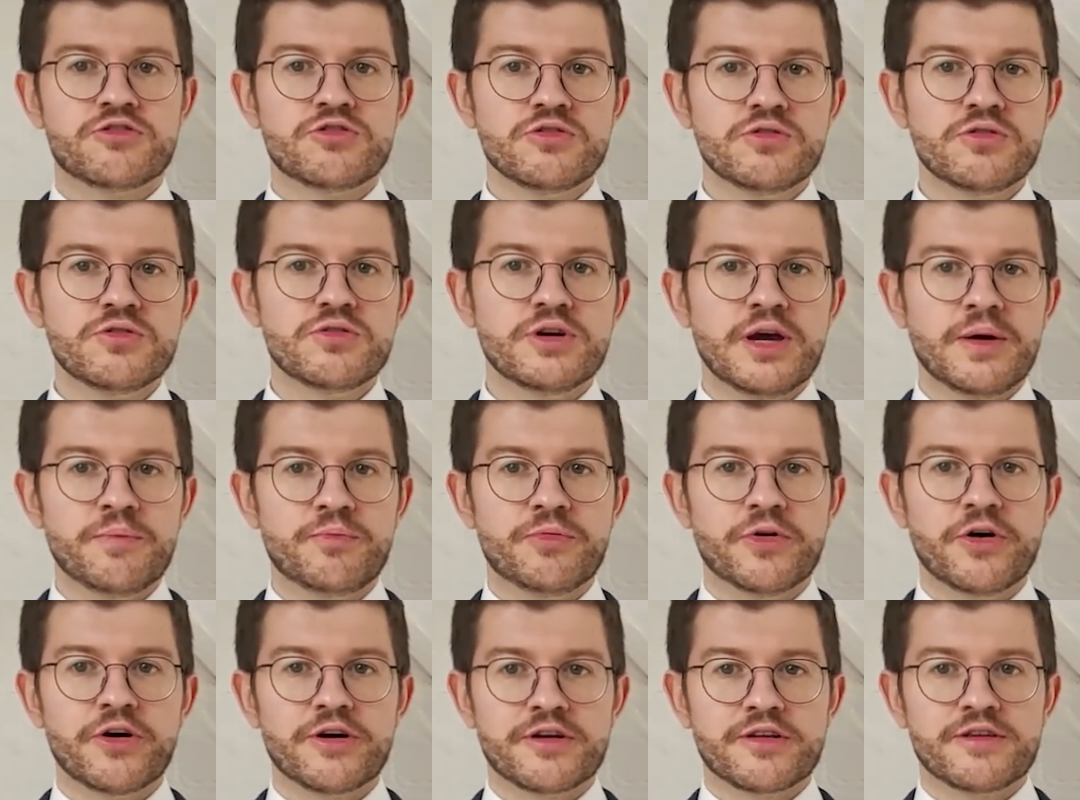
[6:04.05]
two
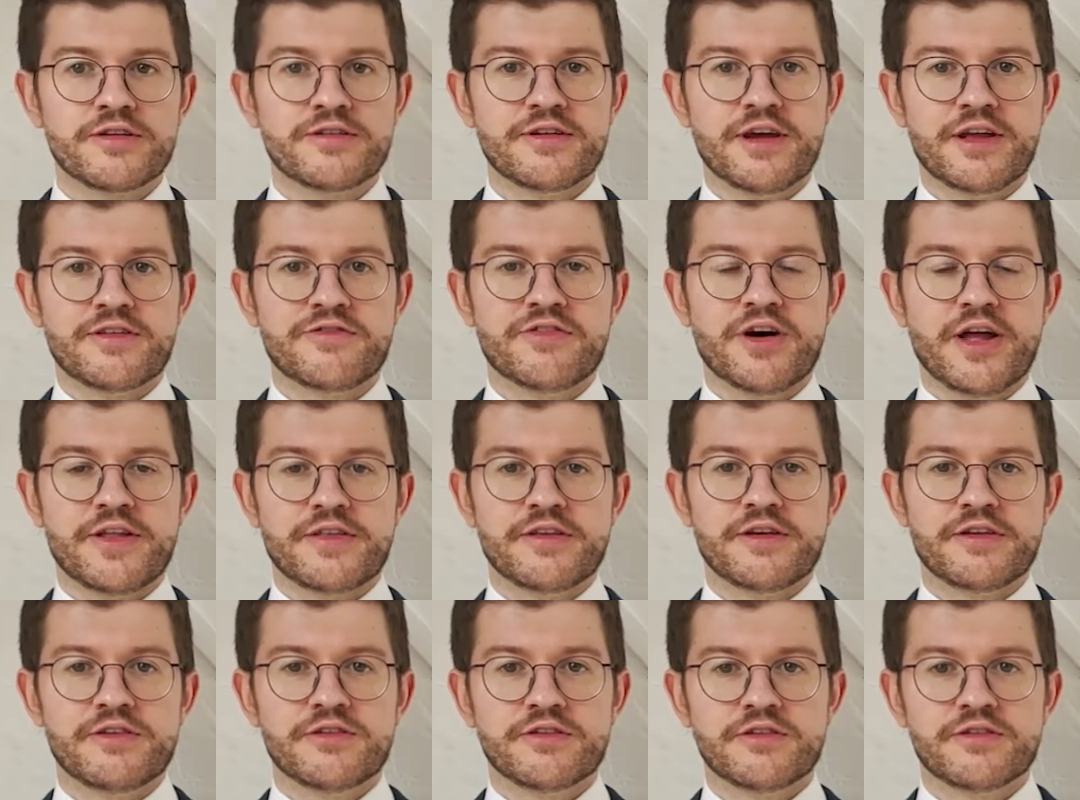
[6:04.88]
important
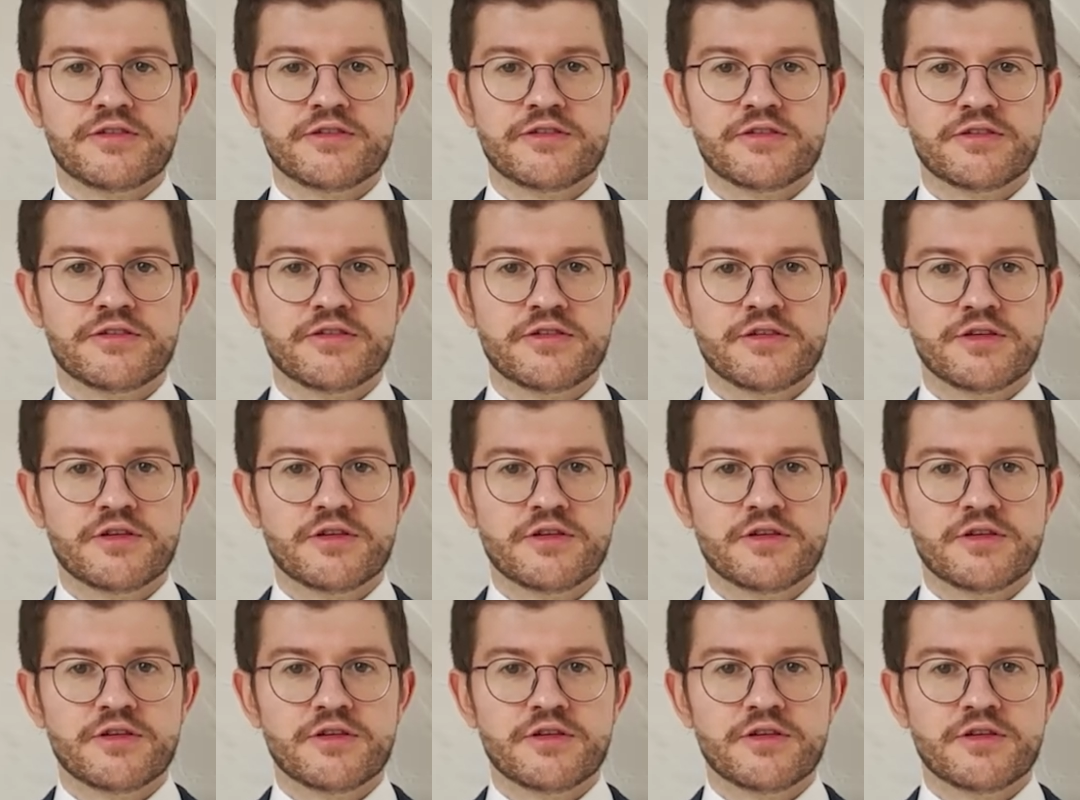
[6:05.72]
advantages.